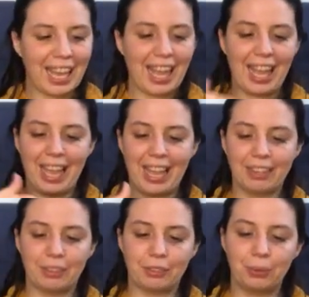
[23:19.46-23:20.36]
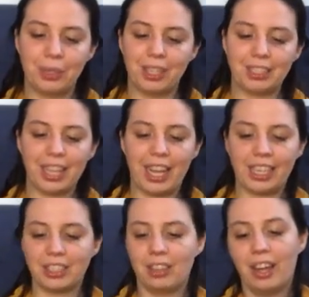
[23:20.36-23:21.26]
And for one, I
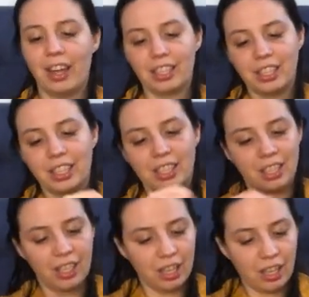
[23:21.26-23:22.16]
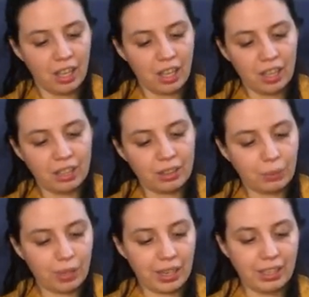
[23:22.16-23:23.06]
don't like
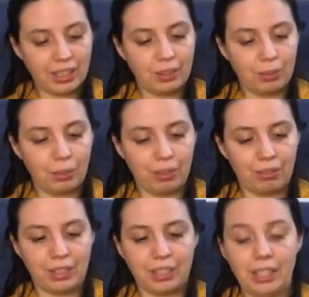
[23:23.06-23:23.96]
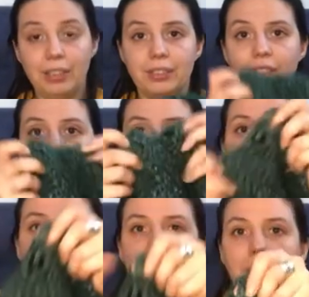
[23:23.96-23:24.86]
what I did with the sleeves.
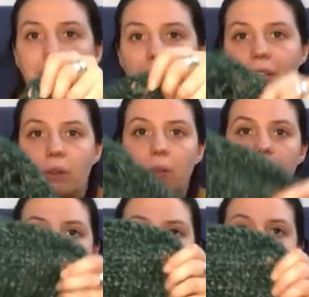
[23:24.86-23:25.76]
Big holes